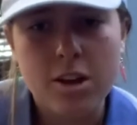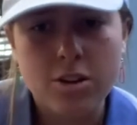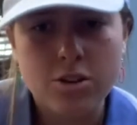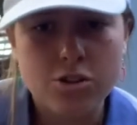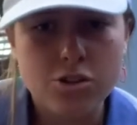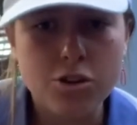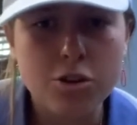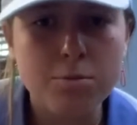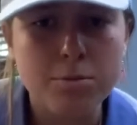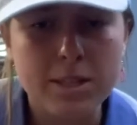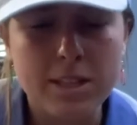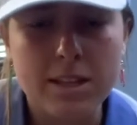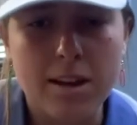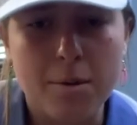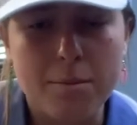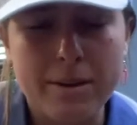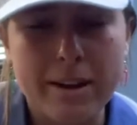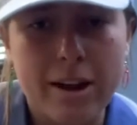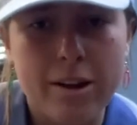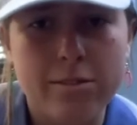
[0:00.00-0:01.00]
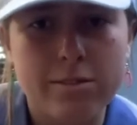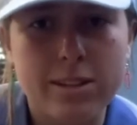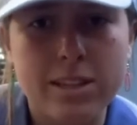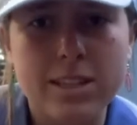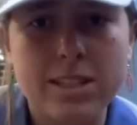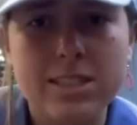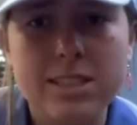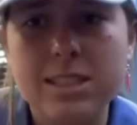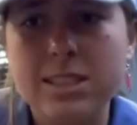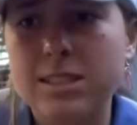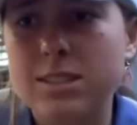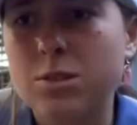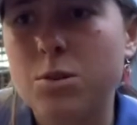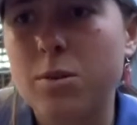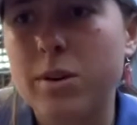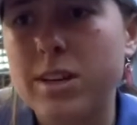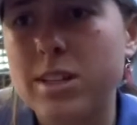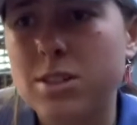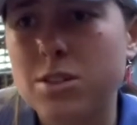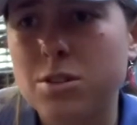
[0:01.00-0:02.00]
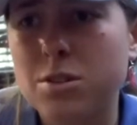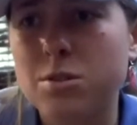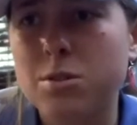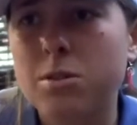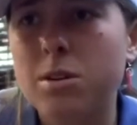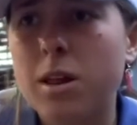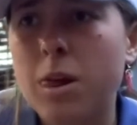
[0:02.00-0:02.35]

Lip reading: Germany, coming out of this, is going to